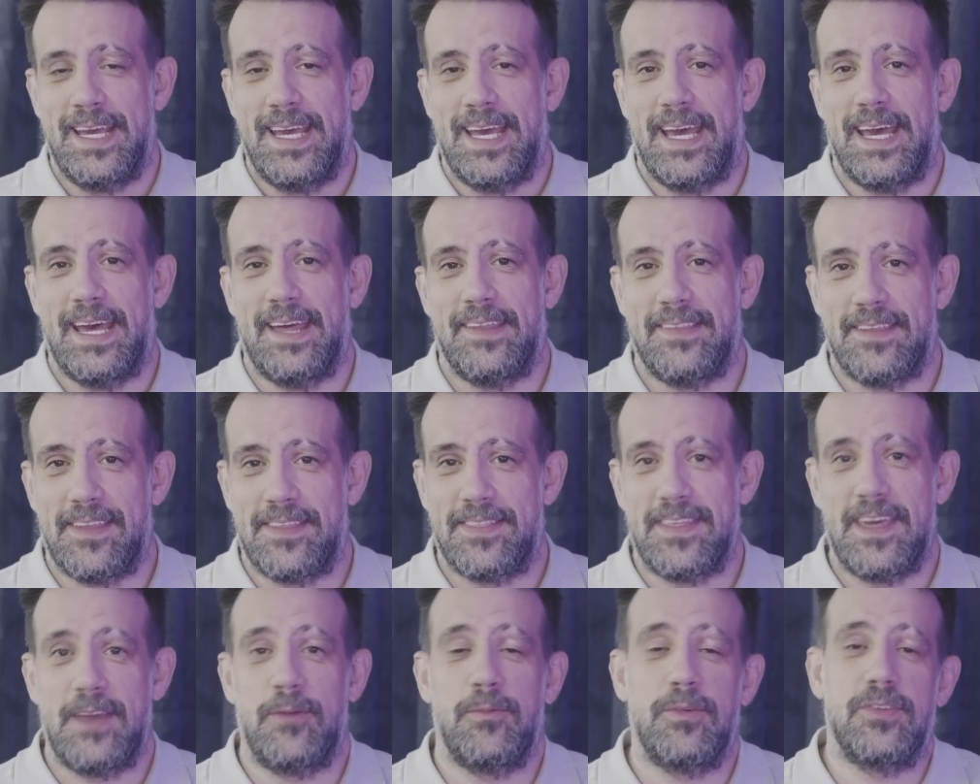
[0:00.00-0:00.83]
and the
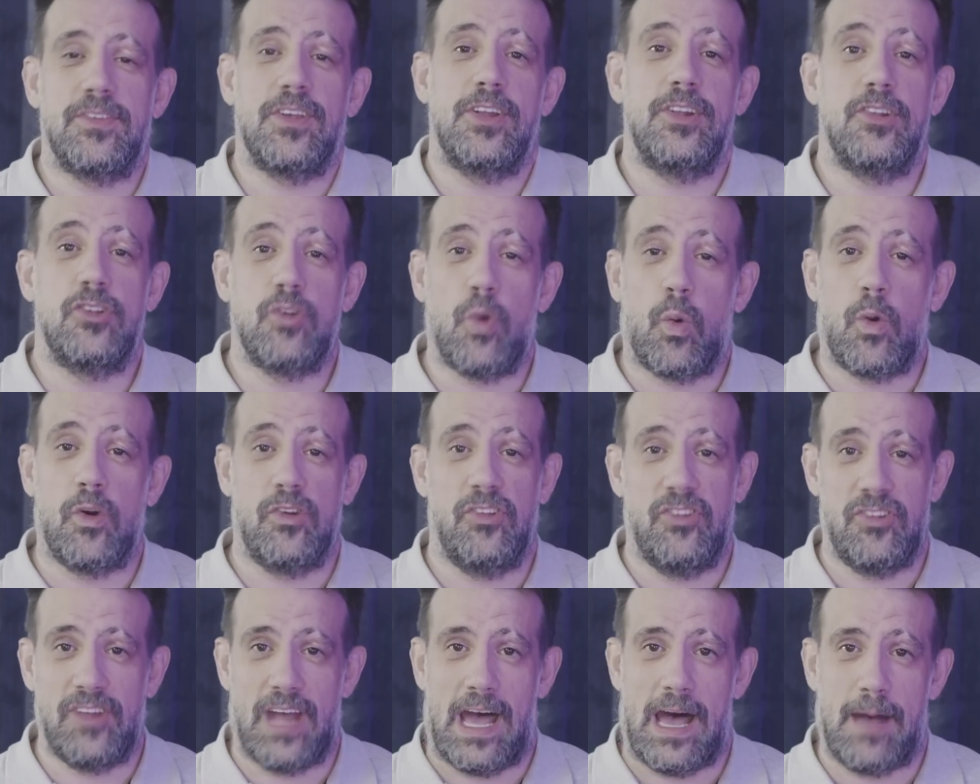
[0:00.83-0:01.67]
thing was a
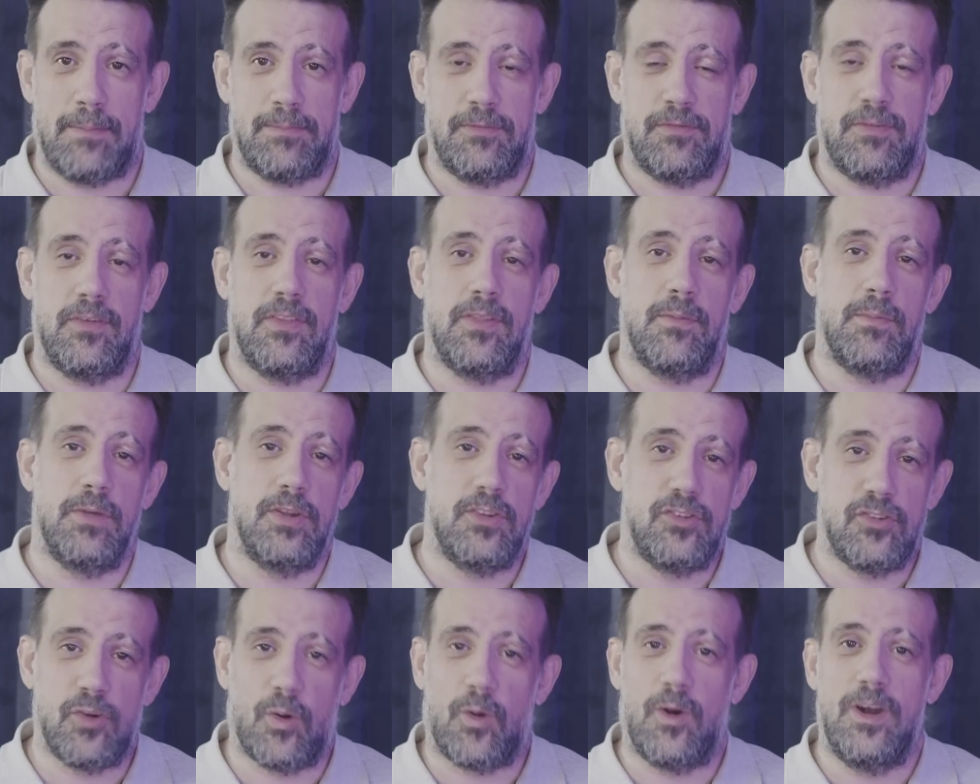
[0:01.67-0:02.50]
doorstop for the
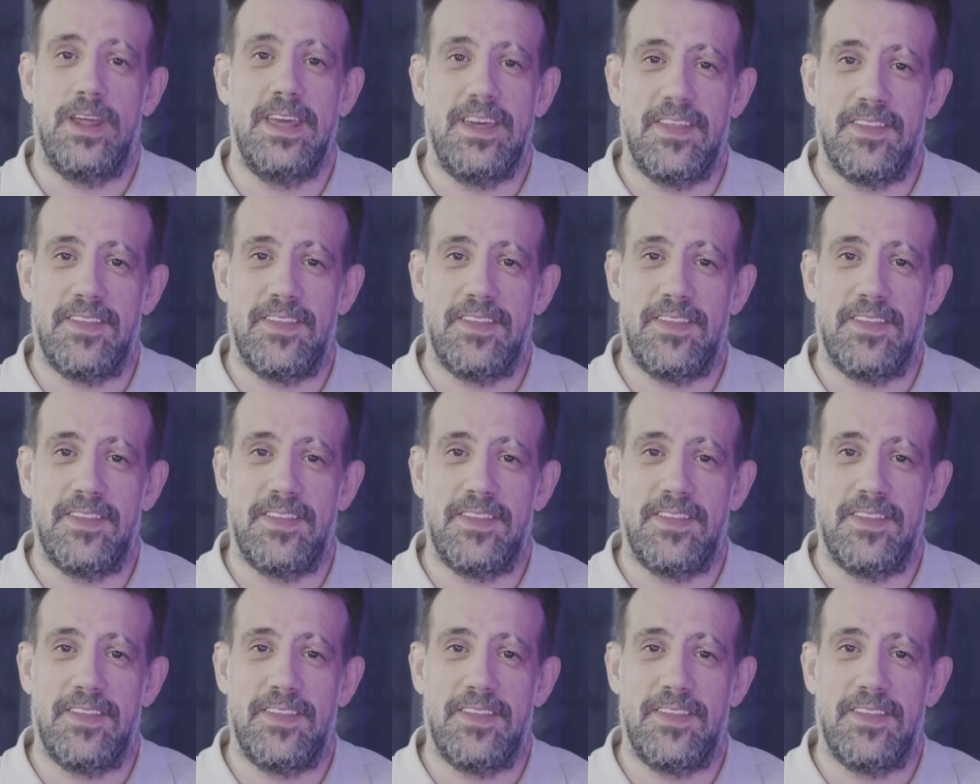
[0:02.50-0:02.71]
majority